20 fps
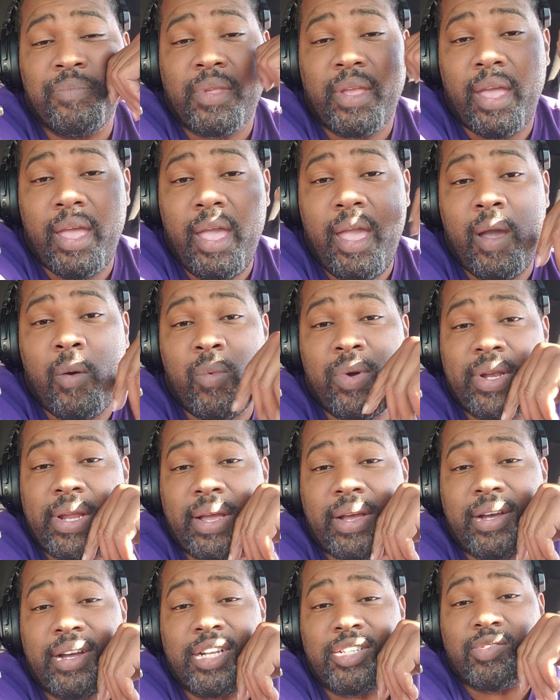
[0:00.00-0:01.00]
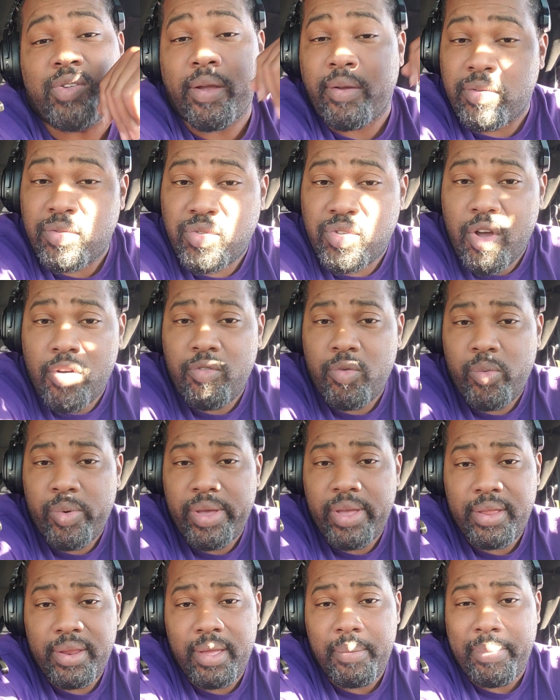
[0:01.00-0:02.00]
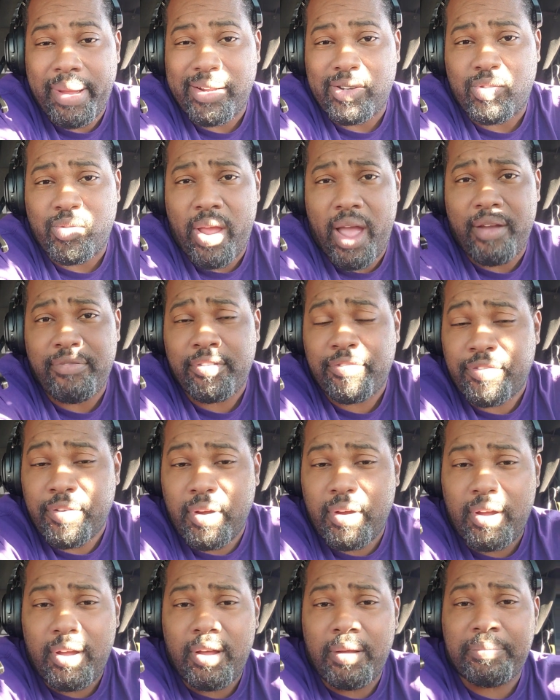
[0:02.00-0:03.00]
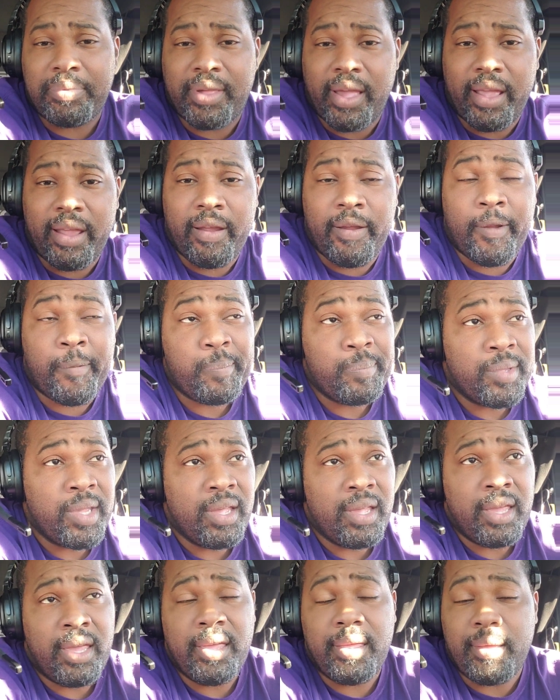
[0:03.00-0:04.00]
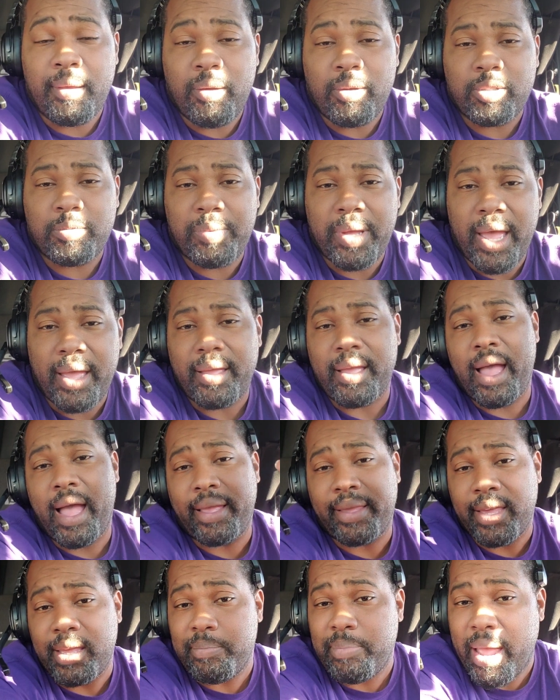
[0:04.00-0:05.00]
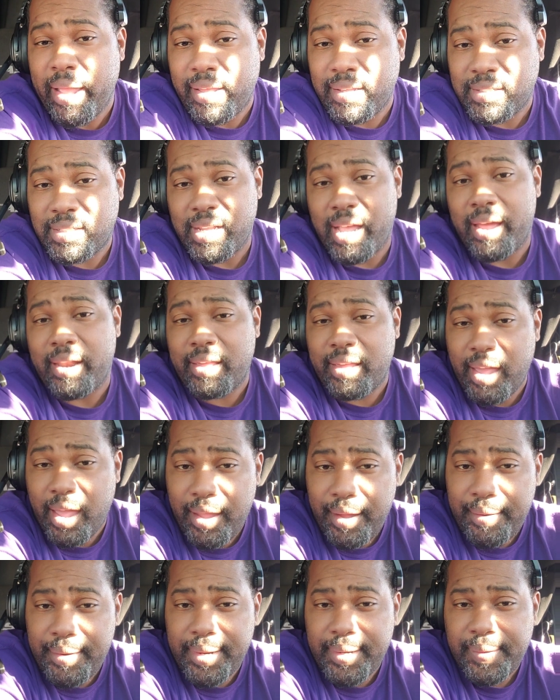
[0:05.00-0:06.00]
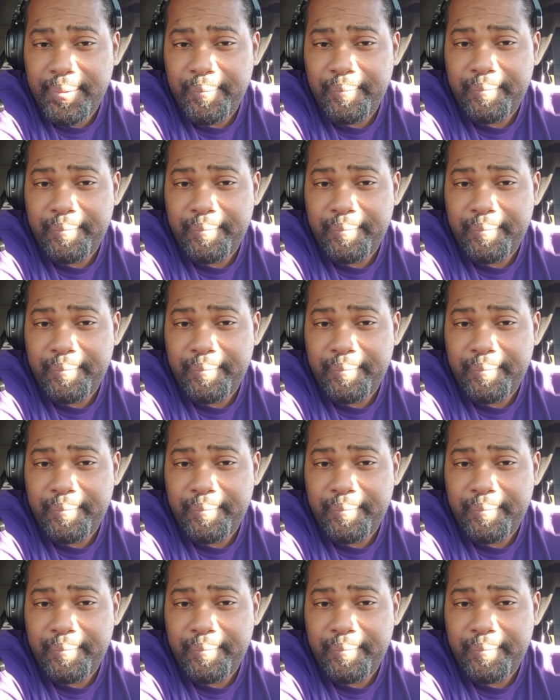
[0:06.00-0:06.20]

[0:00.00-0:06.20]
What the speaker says: And when the contract was over with and my driver for Karen, he goes back, I get back inside of Karen.